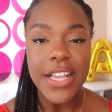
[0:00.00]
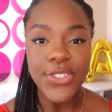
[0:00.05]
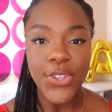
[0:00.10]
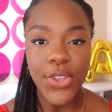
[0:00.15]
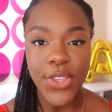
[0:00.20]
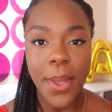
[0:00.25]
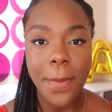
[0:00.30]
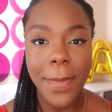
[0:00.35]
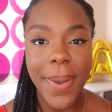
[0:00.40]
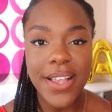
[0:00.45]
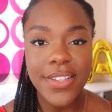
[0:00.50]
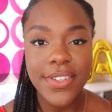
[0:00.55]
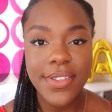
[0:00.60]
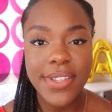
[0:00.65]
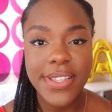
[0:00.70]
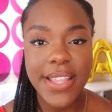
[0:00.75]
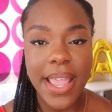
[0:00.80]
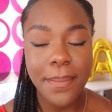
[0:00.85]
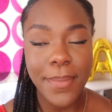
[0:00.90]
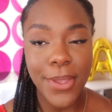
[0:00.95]
So in your
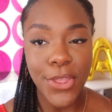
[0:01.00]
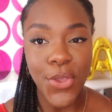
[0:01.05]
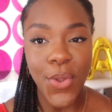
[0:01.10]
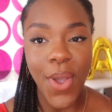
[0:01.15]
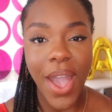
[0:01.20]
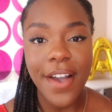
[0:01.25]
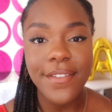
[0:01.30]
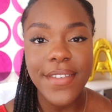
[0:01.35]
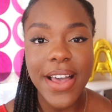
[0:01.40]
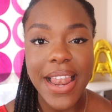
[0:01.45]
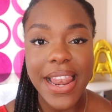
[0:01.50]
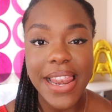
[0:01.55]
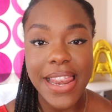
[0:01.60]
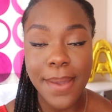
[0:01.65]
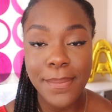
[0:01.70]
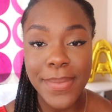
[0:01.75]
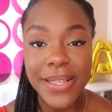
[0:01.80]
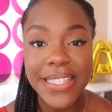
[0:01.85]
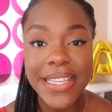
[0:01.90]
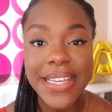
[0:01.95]
personal statement, you have a
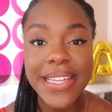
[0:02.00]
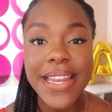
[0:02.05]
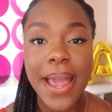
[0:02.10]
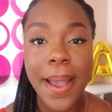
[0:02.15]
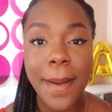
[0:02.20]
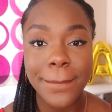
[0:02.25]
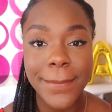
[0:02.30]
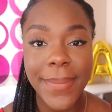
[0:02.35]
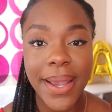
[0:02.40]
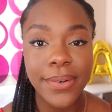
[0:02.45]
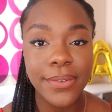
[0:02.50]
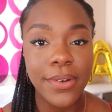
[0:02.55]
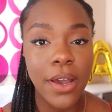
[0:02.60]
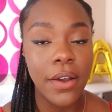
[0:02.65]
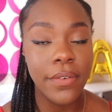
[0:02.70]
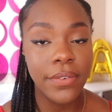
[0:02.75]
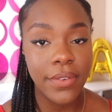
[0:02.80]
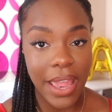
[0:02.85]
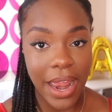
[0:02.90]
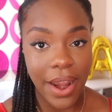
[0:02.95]
limited amount
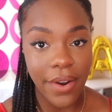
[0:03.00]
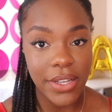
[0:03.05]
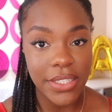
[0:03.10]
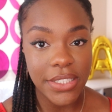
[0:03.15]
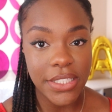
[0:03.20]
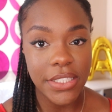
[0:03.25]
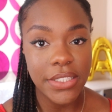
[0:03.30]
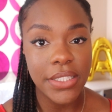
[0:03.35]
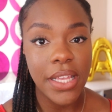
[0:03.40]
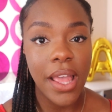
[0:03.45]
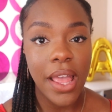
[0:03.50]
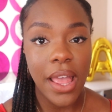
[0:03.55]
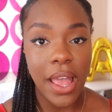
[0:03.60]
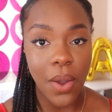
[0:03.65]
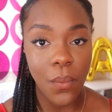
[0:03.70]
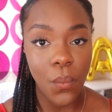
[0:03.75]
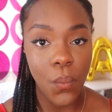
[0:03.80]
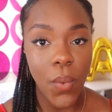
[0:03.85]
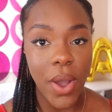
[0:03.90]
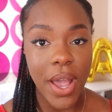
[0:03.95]
of characters
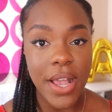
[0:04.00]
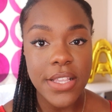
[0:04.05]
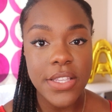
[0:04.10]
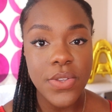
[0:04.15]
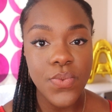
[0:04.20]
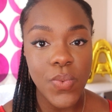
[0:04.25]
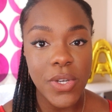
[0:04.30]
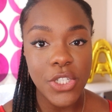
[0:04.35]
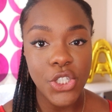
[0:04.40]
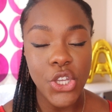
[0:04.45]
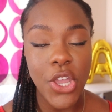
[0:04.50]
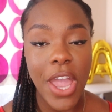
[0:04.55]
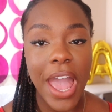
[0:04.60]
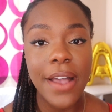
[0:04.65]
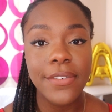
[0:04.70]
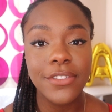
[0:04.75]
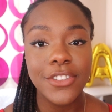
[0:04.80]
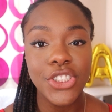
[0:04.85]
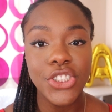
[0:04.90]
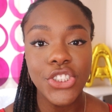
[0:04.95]
and words in which you
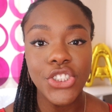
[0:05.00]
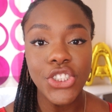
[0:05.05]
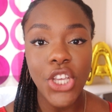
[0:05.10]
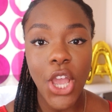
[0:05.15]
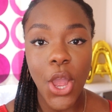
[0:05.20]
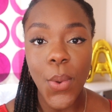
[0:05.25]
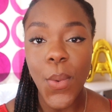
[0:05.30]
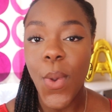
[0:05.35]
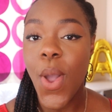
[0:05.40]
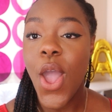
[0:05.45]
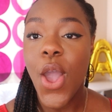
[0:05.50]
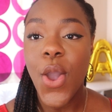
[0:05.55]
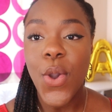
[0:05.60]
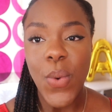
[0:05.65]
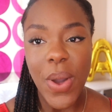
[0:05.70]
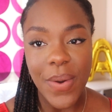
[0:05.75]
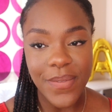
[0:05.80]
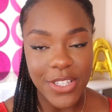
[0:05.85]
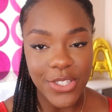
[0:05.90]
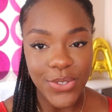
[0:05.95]
have to show
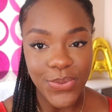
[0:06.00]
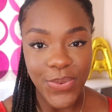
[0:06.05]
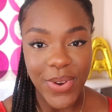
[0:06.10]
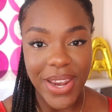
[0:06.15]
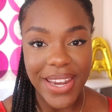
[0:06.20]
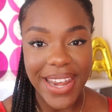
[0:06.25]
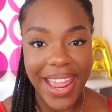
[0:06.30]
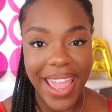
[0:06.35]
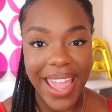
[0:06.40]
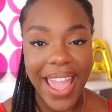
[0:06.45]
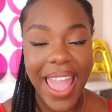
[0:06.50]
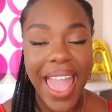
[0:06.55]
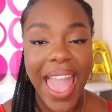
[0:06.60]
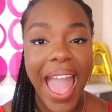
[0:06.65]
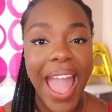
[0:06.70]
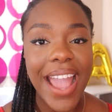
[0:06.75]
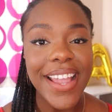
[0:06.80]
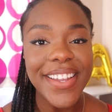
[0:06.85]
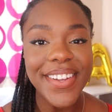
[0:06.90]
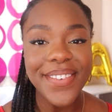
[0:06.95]
whoever's reading
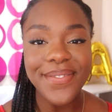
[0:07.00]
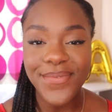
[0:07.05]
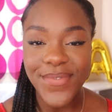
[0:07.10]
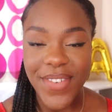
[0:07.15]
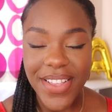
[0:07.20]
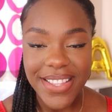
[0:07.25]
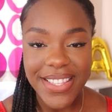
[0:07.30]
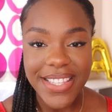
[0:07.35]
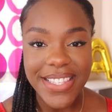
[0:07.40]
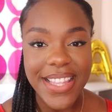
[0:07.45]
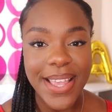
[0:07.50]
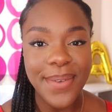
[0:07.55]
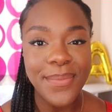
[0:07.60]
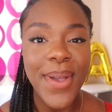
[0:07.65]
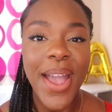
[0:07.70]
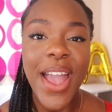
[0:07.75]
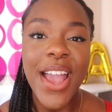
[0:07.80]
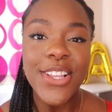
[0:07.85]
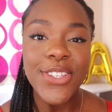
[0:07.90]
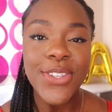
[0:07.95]
and convince
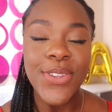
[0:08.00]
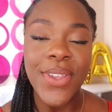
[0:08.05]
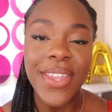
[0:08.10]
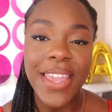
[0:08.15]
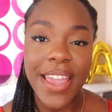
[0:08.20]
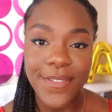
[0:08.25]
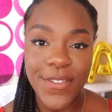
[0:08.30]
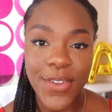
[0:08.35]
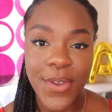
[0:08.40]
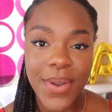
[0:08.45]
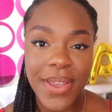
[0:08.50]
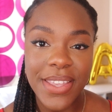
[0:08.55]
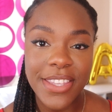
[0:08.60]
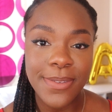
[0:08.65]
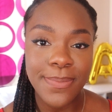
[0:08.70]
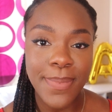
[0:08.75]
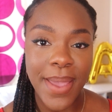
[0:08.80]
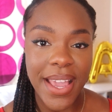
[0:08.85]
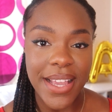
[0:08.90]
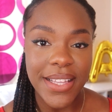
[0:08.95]
them to give you a
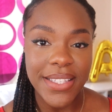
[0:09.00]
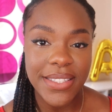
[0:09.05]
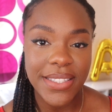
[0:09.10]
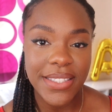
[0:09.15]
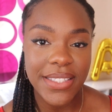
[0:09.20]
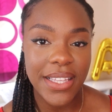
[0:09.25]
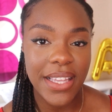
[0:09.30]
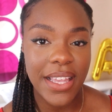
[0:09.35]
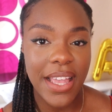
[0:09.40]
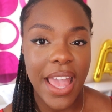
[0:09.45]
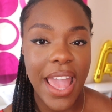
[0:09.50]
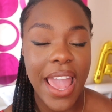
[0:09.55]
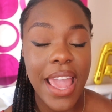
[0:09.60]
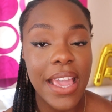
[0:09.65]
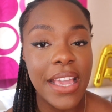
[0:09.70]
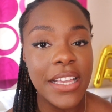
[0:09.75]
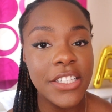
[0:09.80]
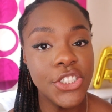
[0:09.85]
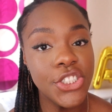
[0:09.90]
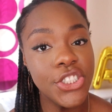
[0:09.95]
space.
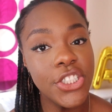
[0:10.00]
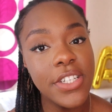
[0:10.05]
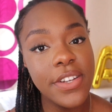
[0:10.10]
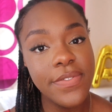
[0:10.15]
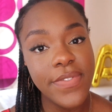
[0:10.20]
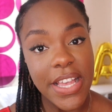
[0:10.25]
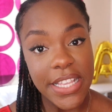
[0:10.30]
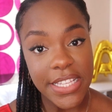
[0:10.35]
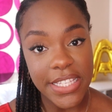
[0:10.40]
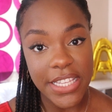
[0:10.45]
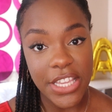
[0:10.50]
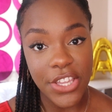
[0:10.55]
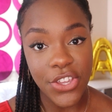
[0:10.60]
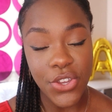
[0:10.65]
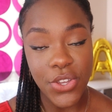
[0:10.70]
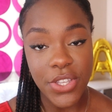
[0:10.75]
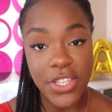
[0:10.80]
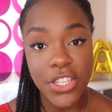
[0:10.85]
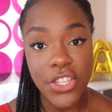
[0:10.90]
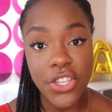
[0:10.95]
Each university
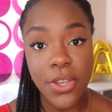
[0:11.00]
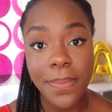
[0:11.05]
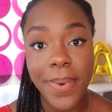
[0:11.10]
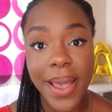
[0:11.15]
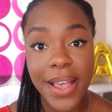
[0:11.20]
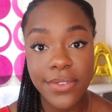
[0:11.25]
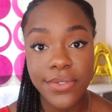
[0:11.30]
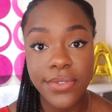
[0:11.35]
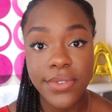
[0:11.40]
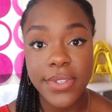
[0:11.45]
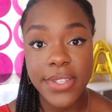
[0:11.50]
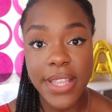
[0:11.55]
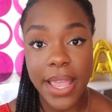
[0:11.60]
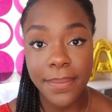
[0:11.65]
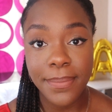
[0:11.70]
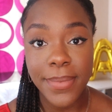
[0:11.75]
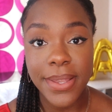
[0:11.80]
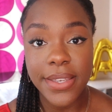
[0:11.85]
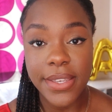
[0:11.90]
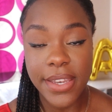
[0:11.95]
uses your personal
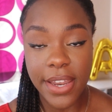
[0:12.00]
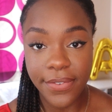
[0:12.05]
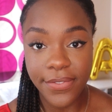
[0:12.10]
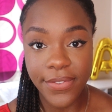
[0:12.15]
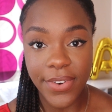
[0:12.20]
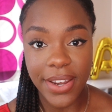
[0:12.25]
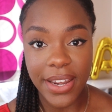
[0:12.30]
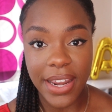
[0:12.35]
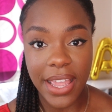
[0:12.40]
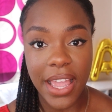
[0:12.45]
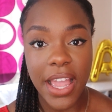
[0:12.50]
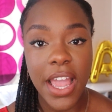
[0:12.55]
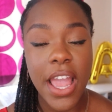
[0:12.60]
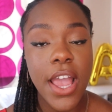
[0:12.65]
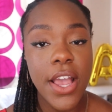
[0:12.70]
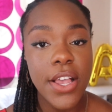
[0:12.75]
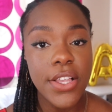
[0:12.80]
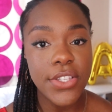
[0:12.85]
statement differently.